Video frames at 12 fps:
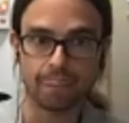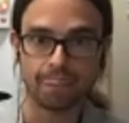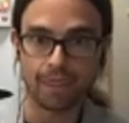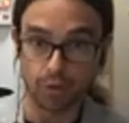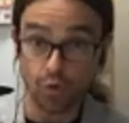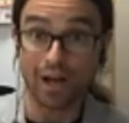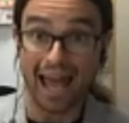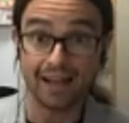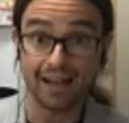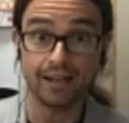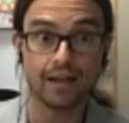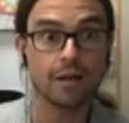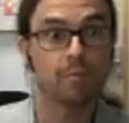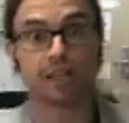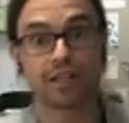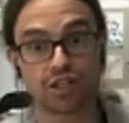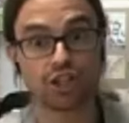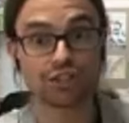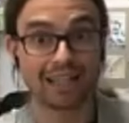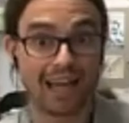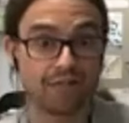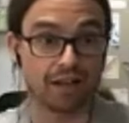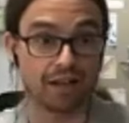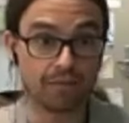You can, but it's not
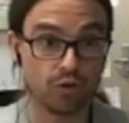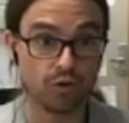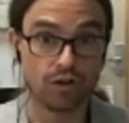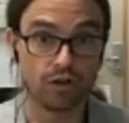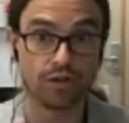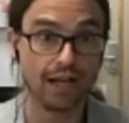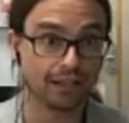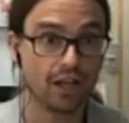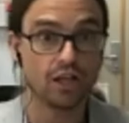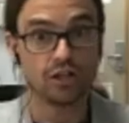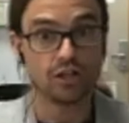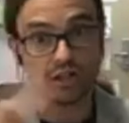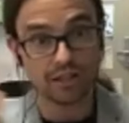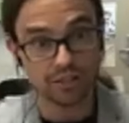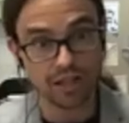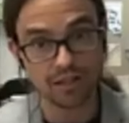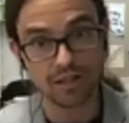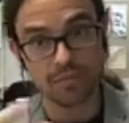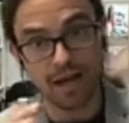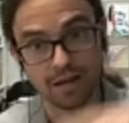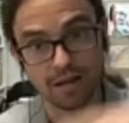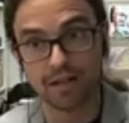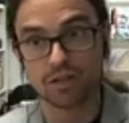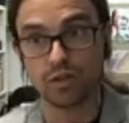live anymore, right? You can yeah, study the mind
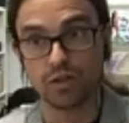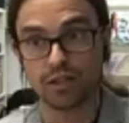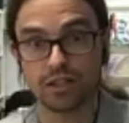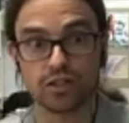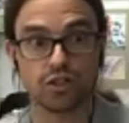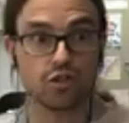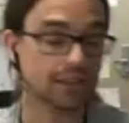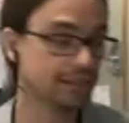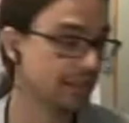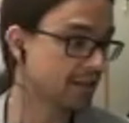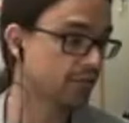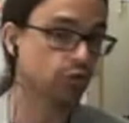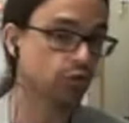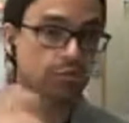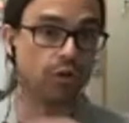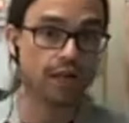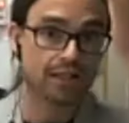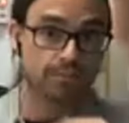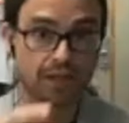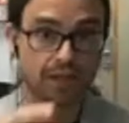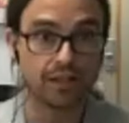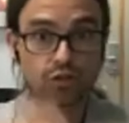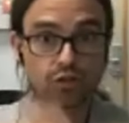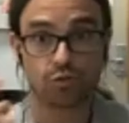by doing this. You can take a football and split it
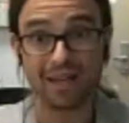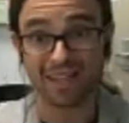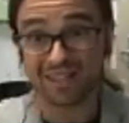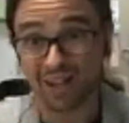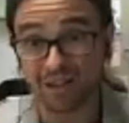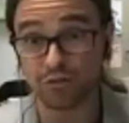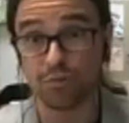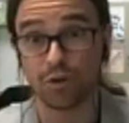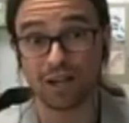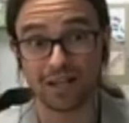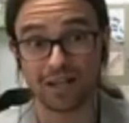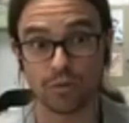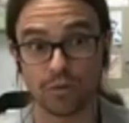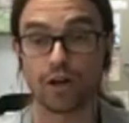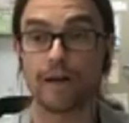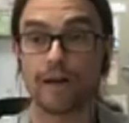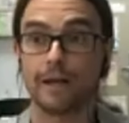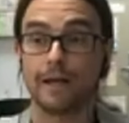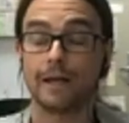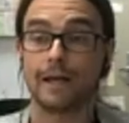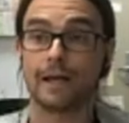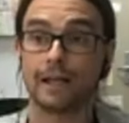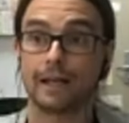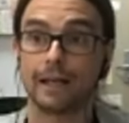into, but it's not a football anymore.
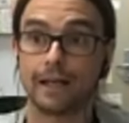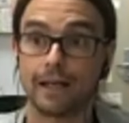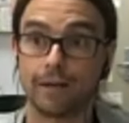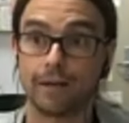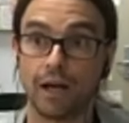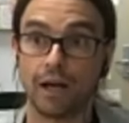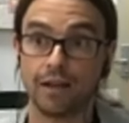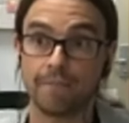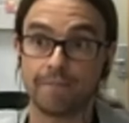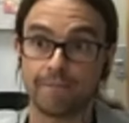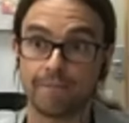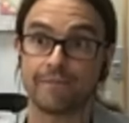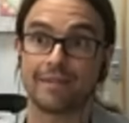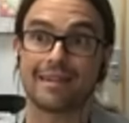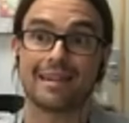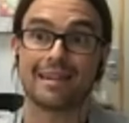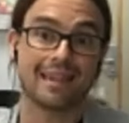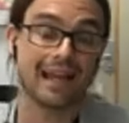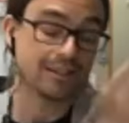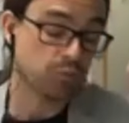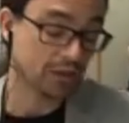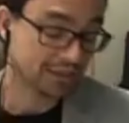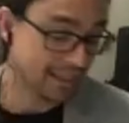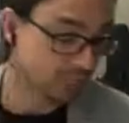And well, that's
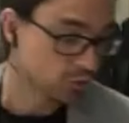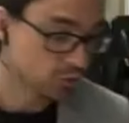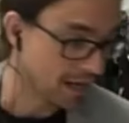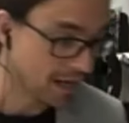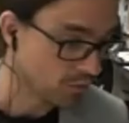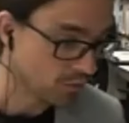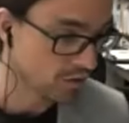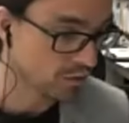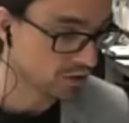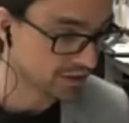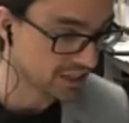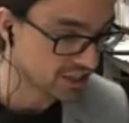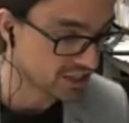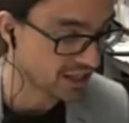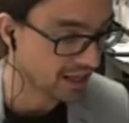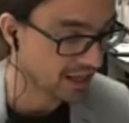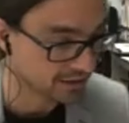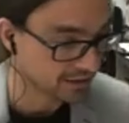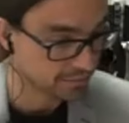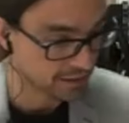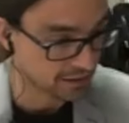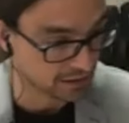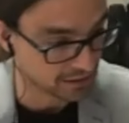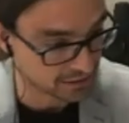what came to mind with the word gestalt
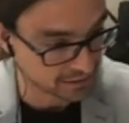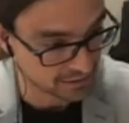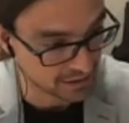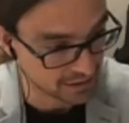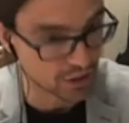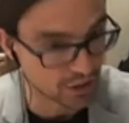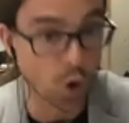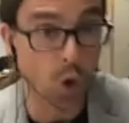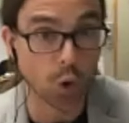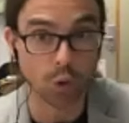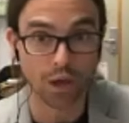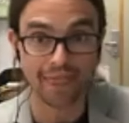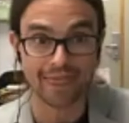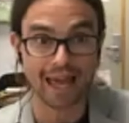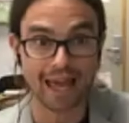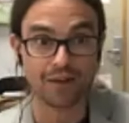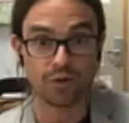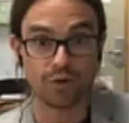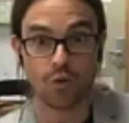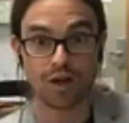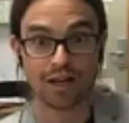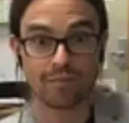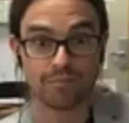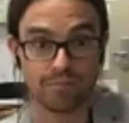because there's the whole, and then we don't
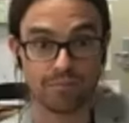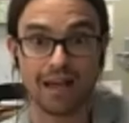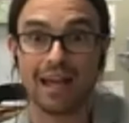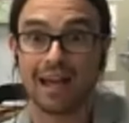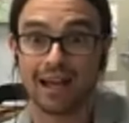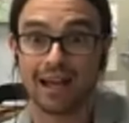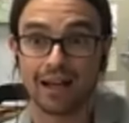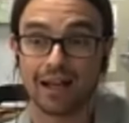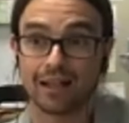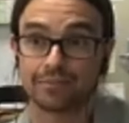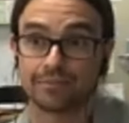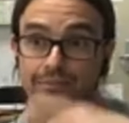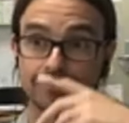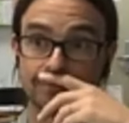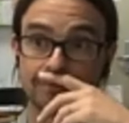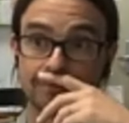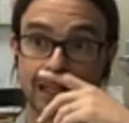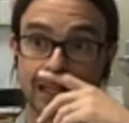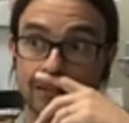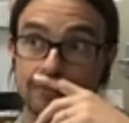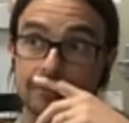want to, um, yeah,